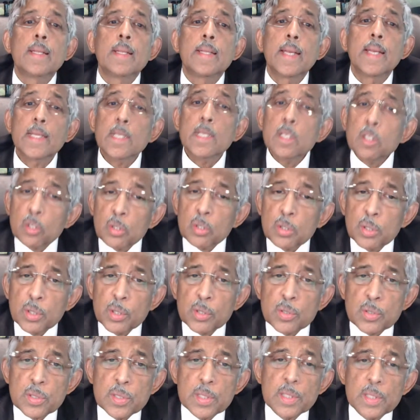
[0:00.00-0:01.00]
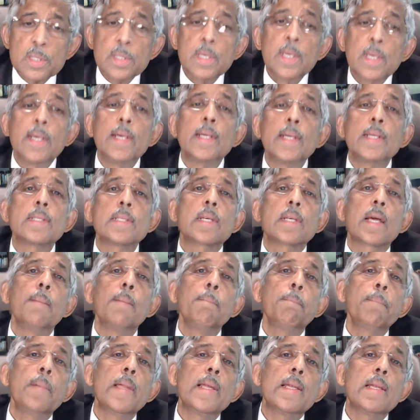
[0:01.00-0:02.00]
The other good news is it is
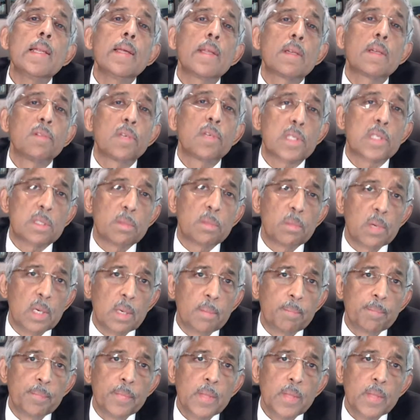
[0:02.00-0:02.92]
completely reversible.